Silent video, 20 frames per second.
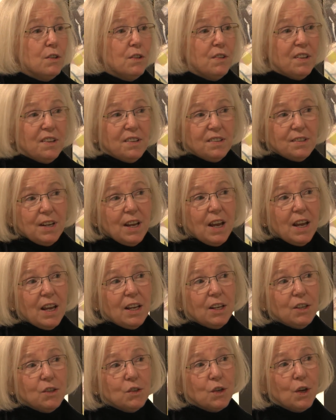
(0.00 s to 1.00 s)
to the
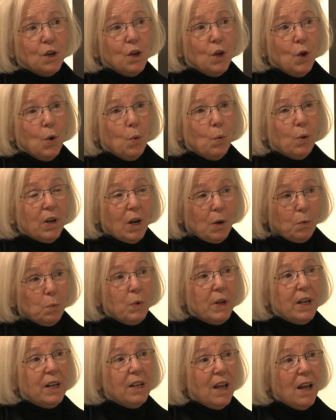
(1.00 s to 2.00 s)
stage where I
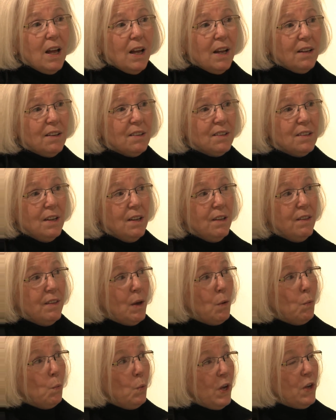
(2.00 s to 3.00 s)
realized
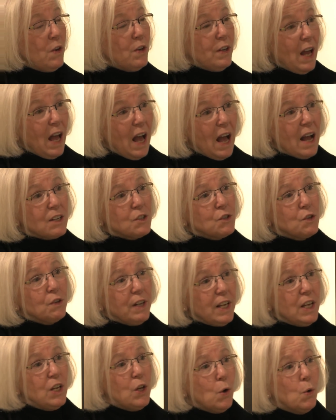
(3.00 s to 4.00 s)
that we could
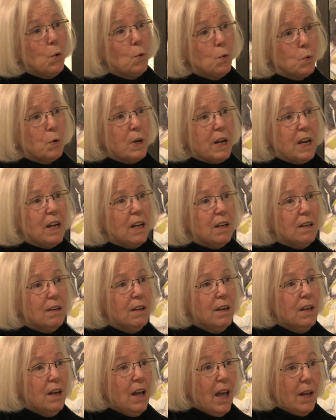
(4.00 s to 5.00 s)
actually go green.
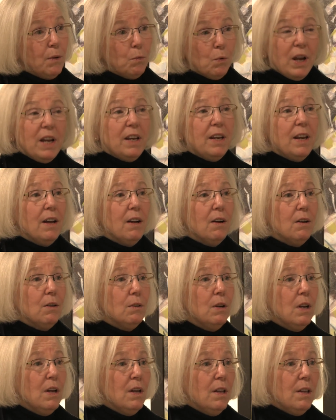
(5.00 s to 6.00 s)
And right
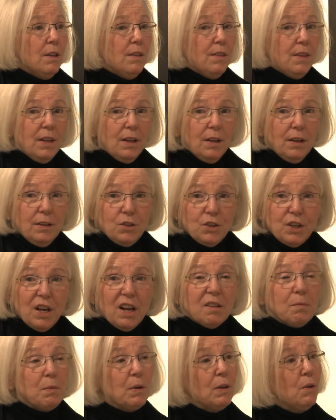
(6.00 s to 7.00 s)
now, the
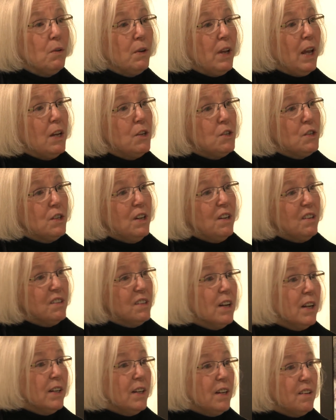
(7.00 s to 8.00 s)
Jasper location is
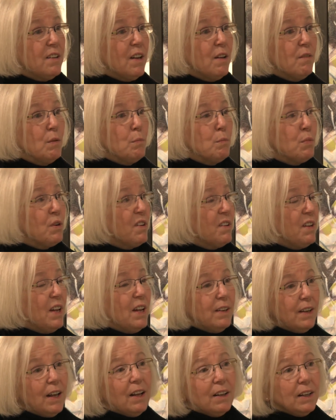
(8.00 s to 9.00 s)

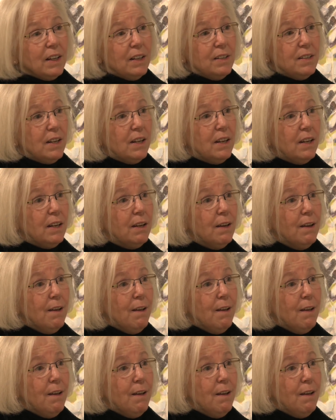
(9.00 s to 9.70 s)
97% LED,